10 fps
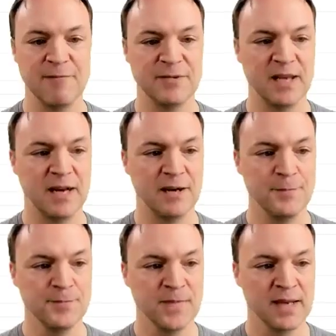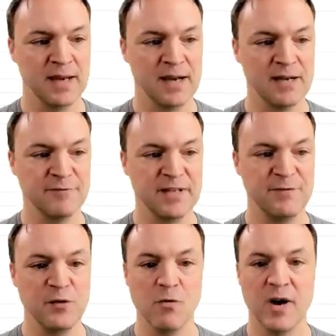same thing
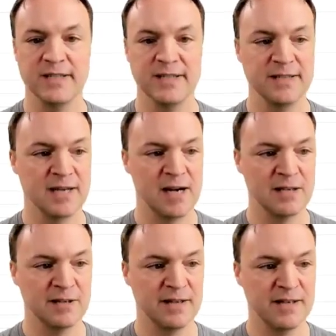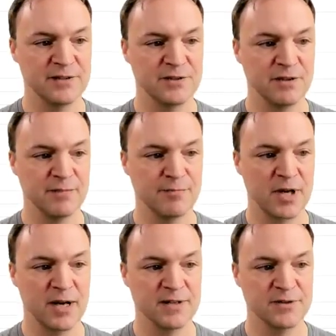if you wanted color in certain
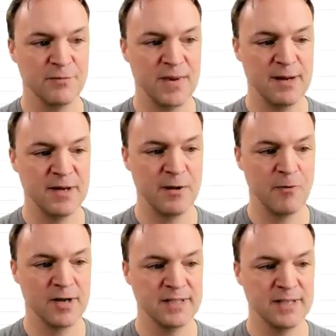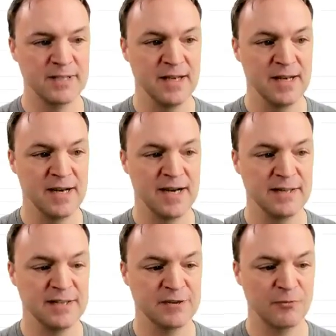parts. So maybe I wanted
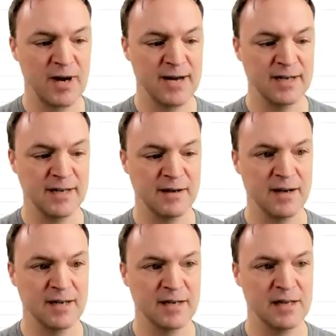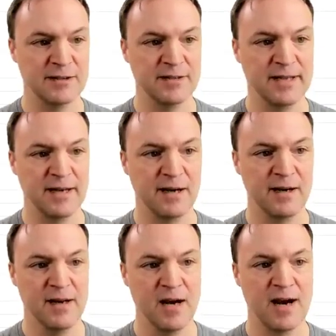this ranking colored
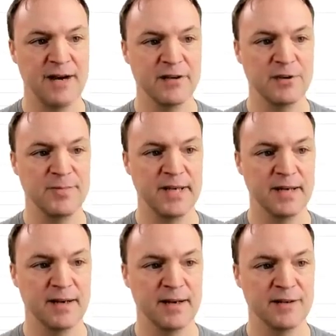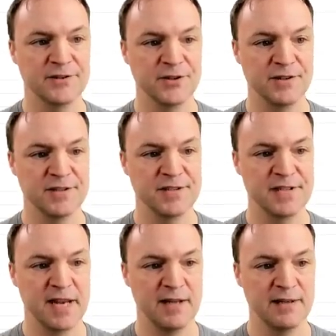here, I could pick a certain
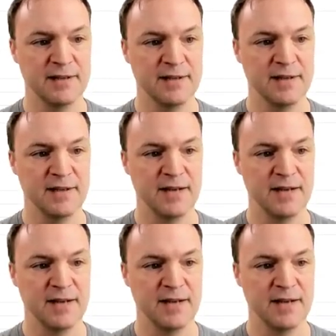cell.